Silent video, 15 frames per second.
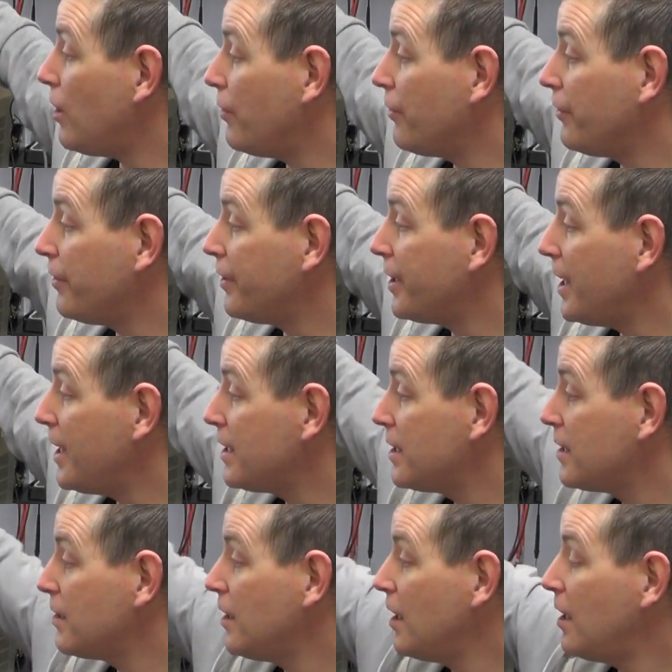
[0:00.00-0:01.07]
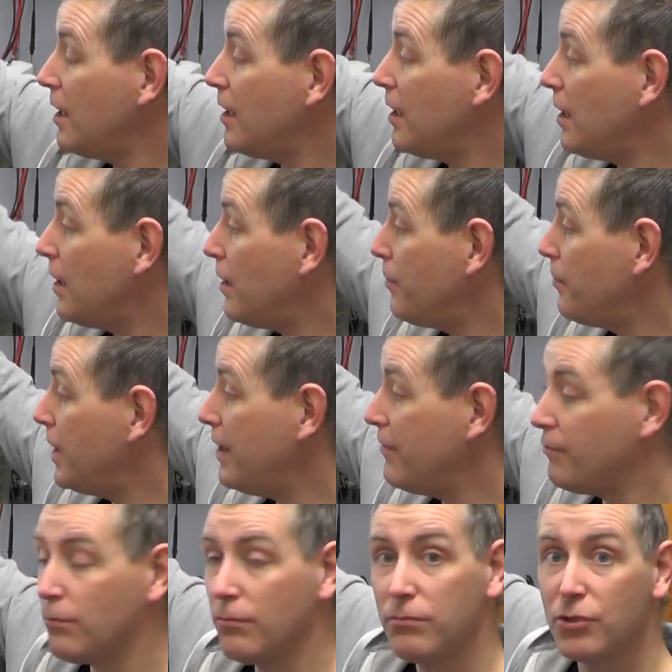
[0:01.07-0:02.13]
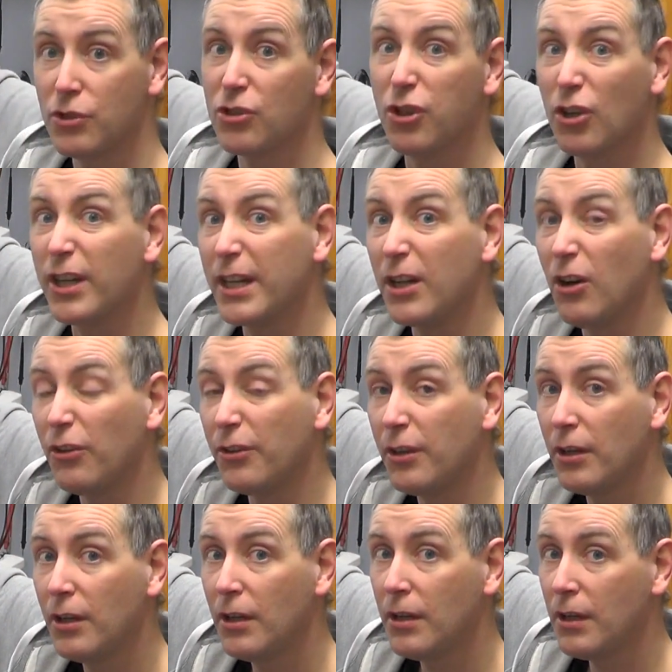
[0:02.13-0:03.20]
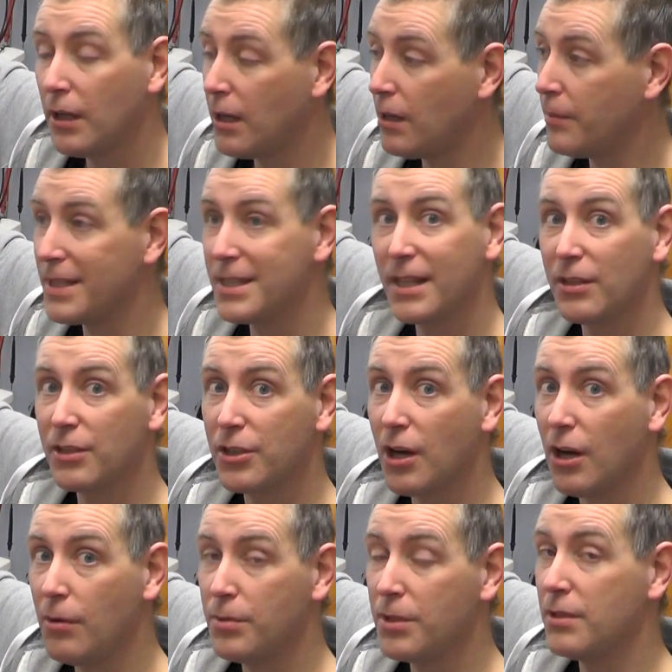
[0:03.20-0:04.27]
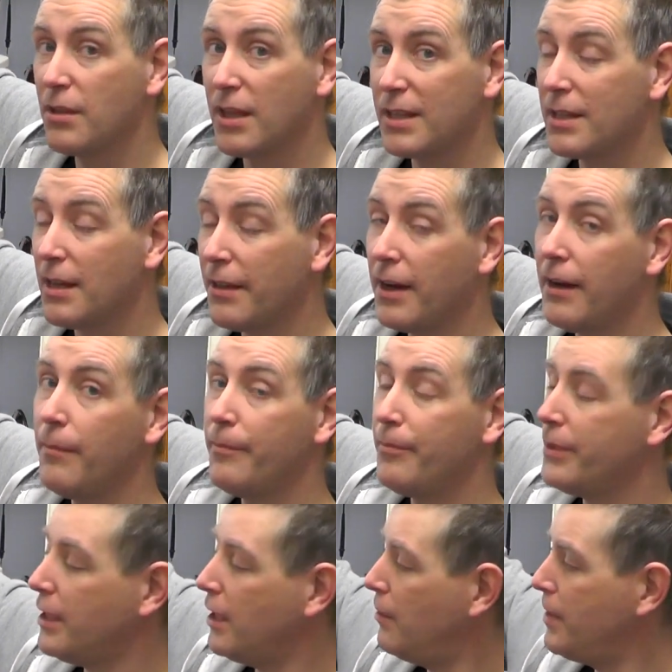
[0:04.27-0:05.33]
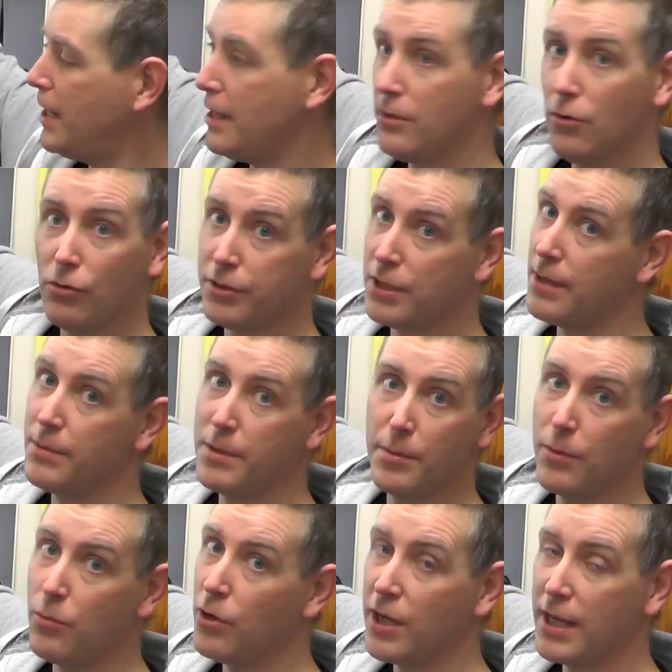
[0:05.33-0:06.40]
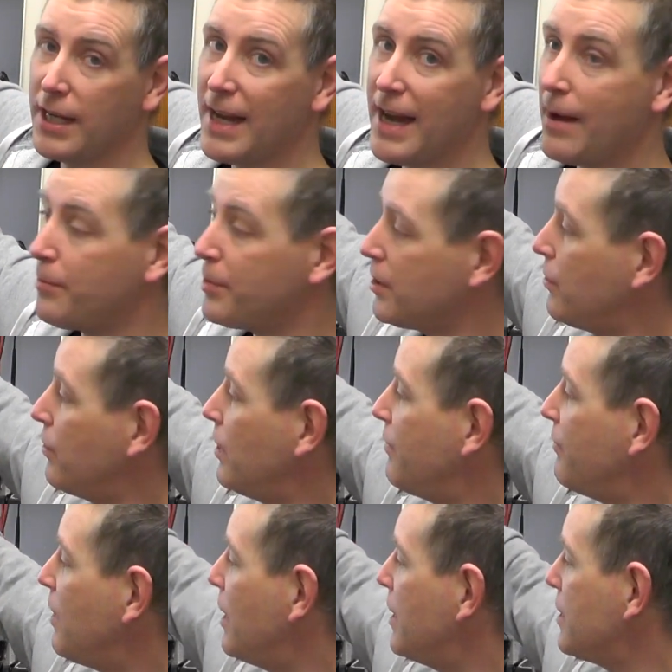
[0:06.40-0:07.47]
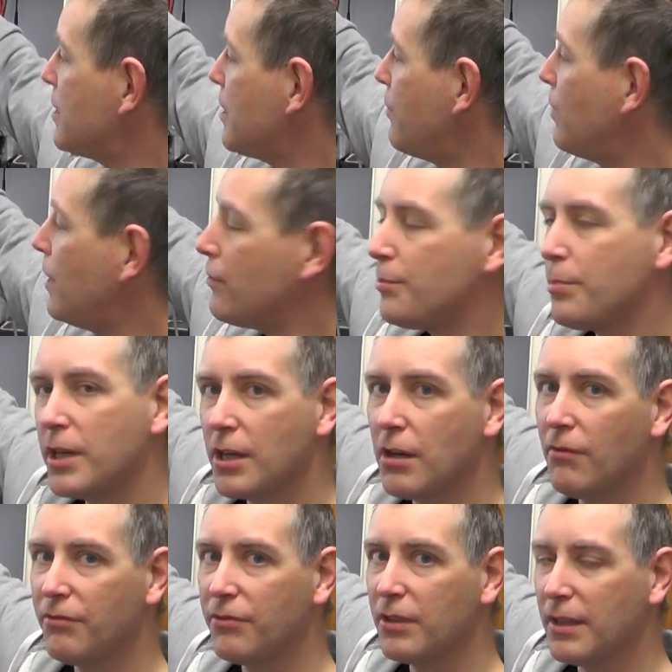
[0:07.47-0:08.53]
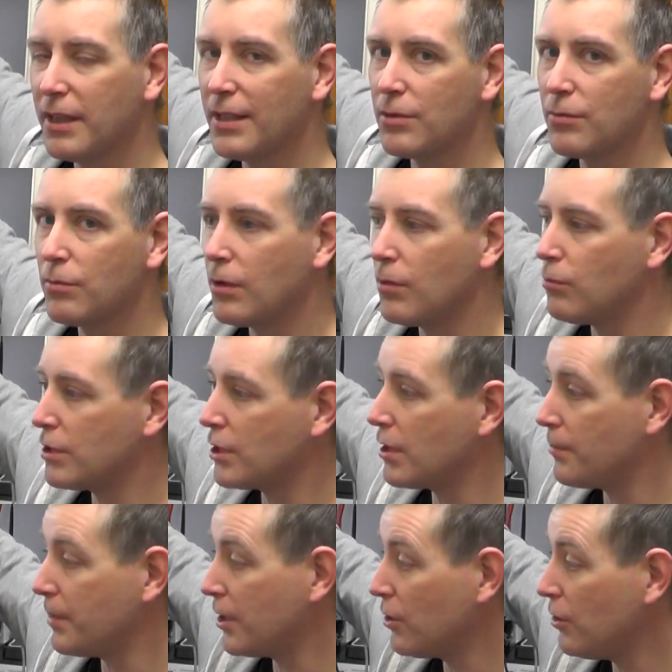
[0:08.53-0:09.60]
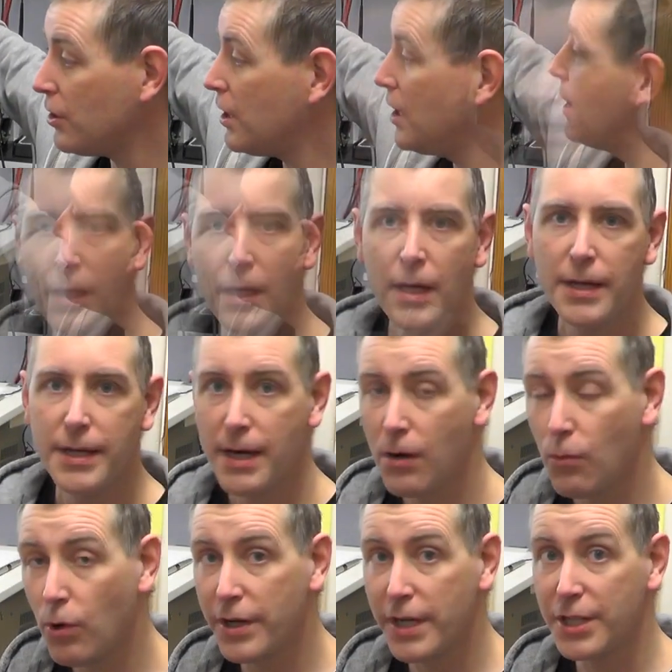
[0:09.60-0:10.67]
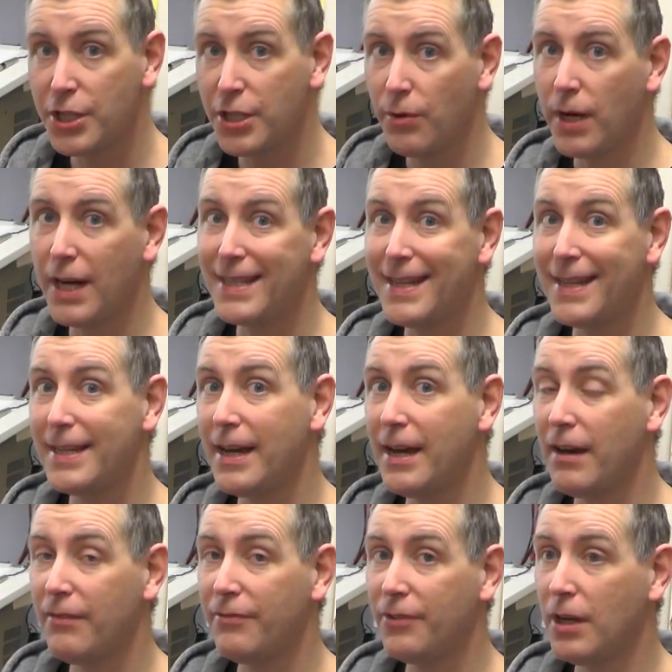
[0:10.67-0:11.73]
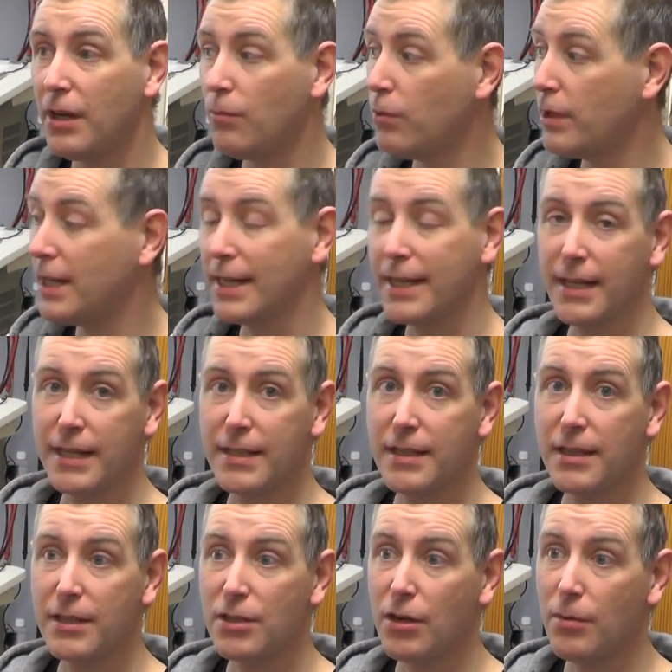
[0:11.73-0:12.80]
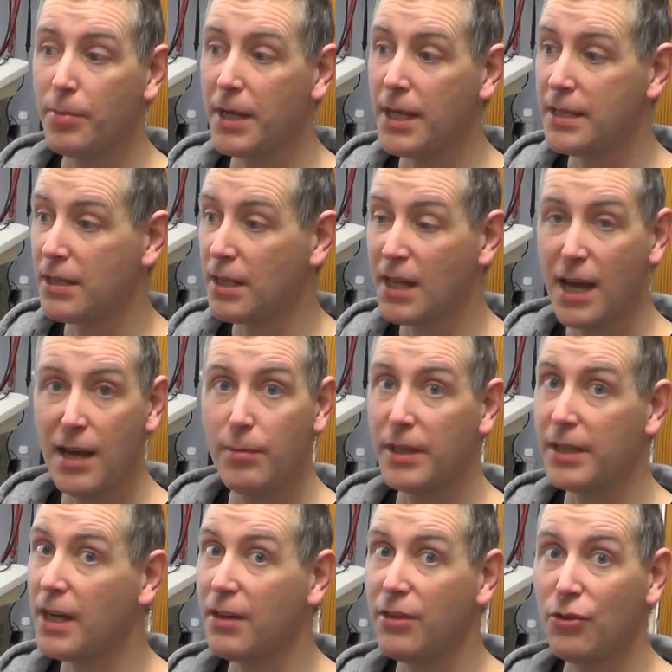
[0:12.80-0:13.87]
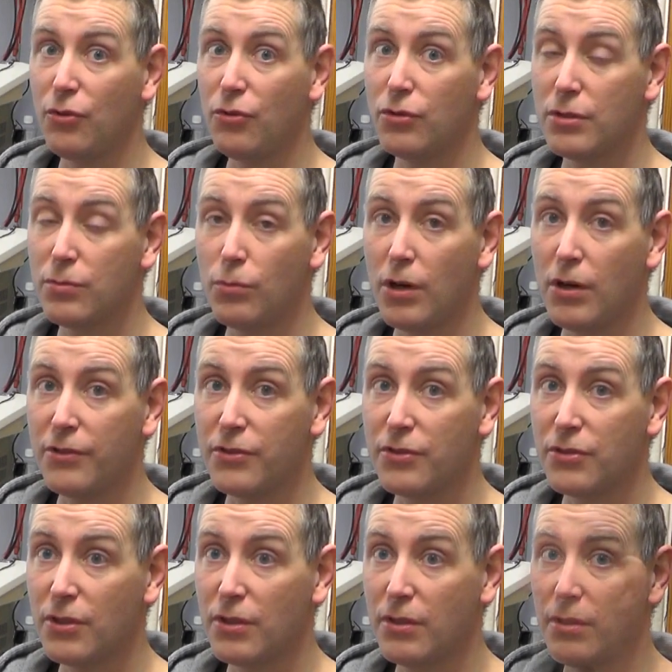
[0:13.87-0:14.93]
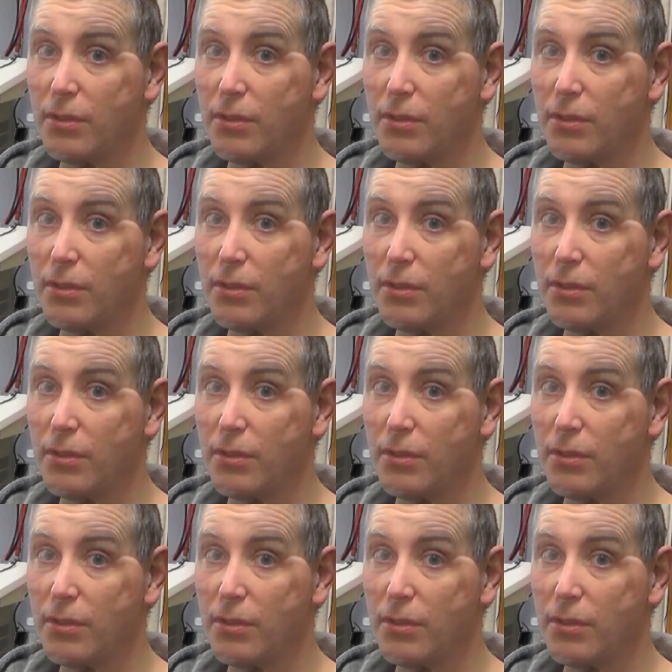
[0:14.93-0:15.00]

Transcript: on this, um, even just looking on um, oscilloscopes and things like that, um, it all seemed to be working absolutely fine. So I was pretty confident this was going to be good. Now, one issue I did have uh, when I connected this up is the cable that I thought was